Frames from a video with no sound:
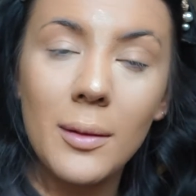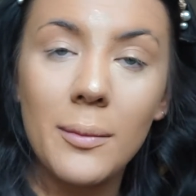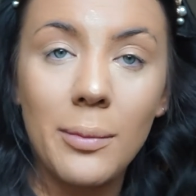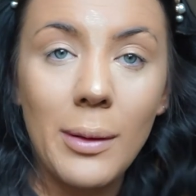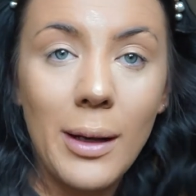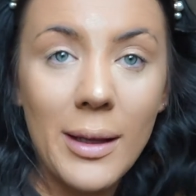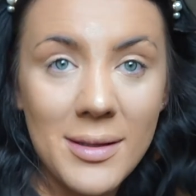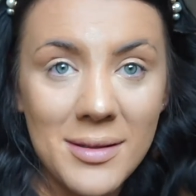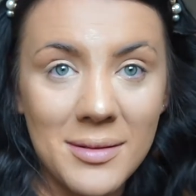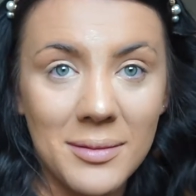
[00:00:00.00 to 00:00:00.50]

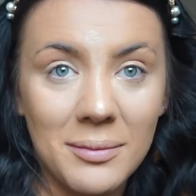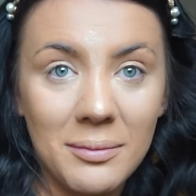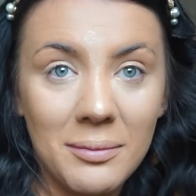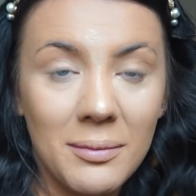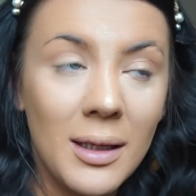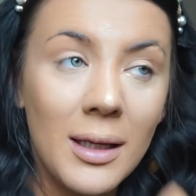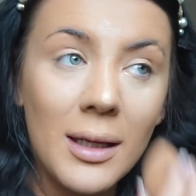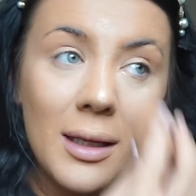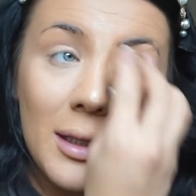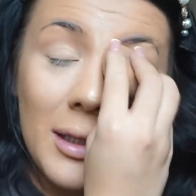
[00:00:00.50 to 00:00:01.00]
bless him,
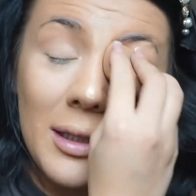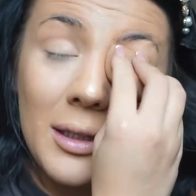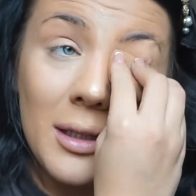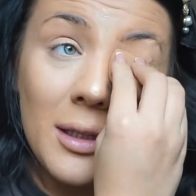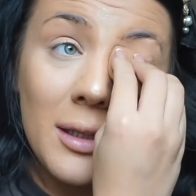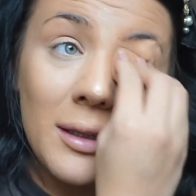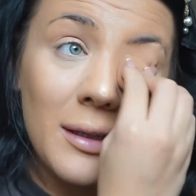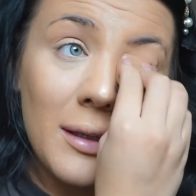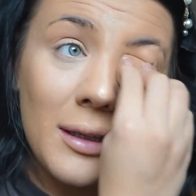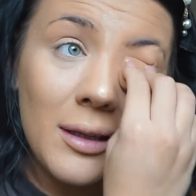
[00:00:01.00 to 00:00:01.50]

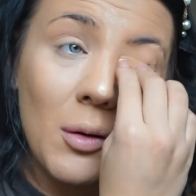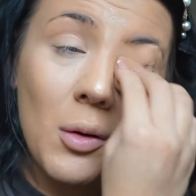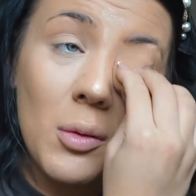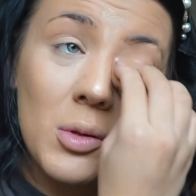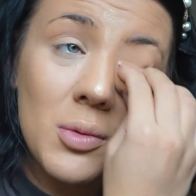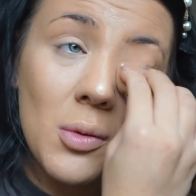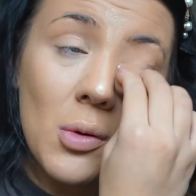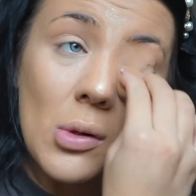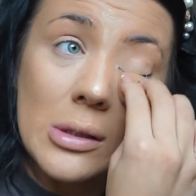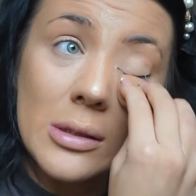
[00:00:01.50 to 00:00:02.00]
he
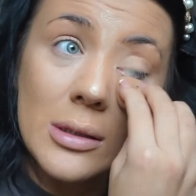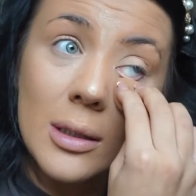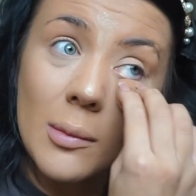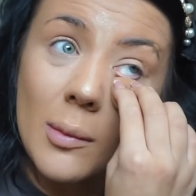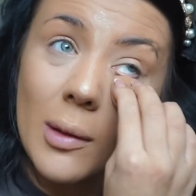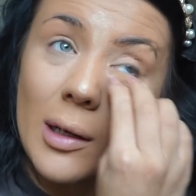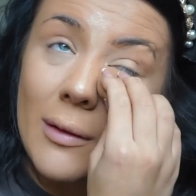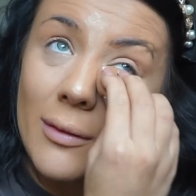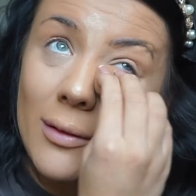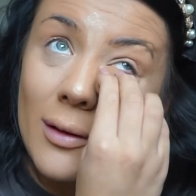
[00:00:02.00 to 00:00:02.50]
always walks in
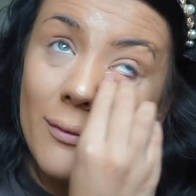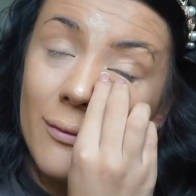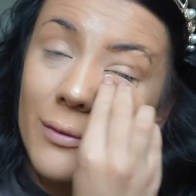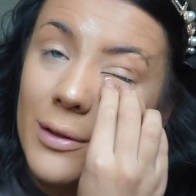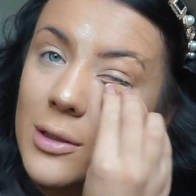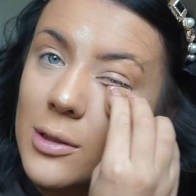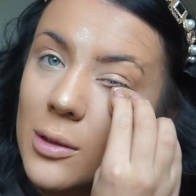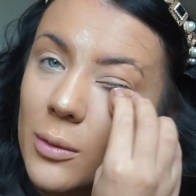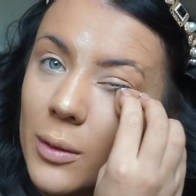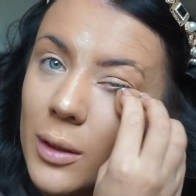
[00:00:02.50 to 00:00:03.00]
whenever I'm
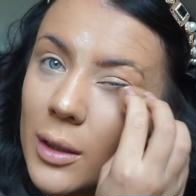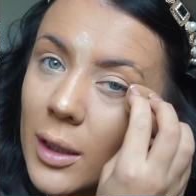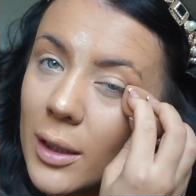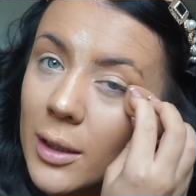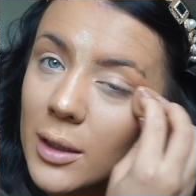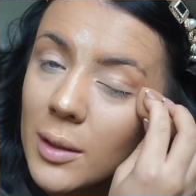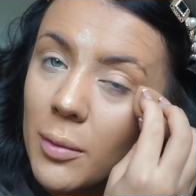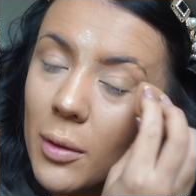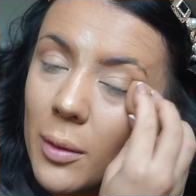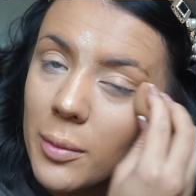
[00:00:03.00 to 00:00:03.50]
videoing, like
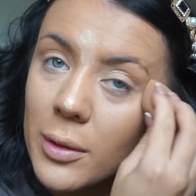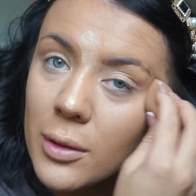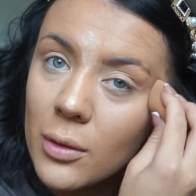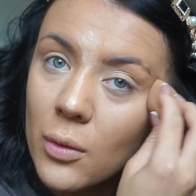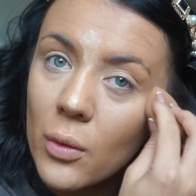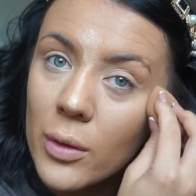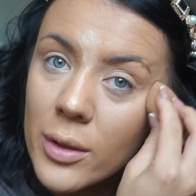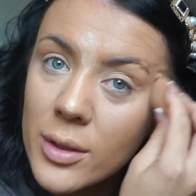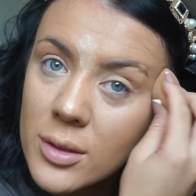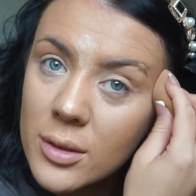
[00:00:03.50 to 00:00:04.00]
you probably
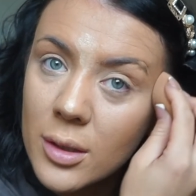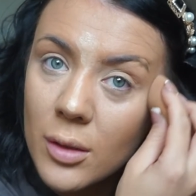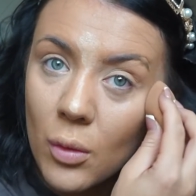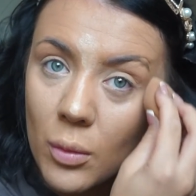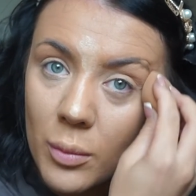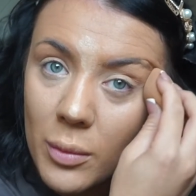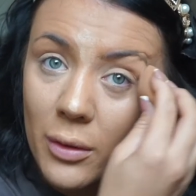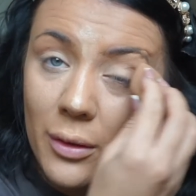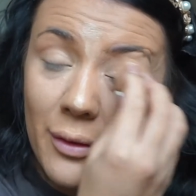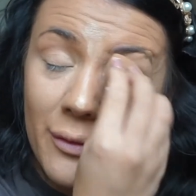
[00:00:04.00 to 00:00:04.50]
noticed in all
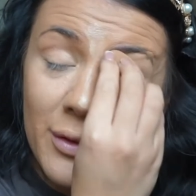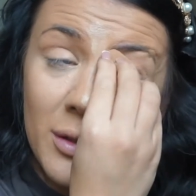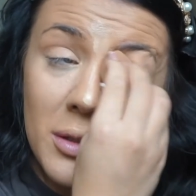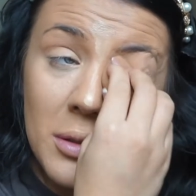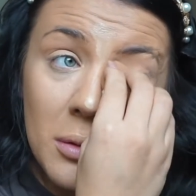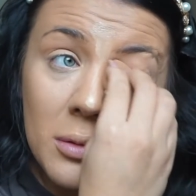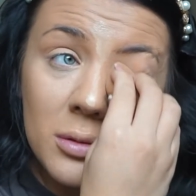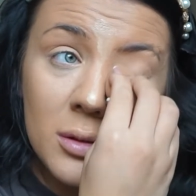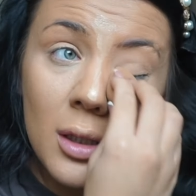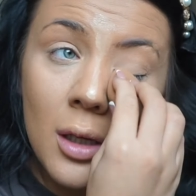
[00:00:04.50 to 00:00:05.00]
my other
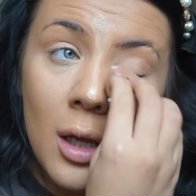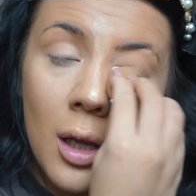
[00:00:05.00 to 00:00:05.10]
videos.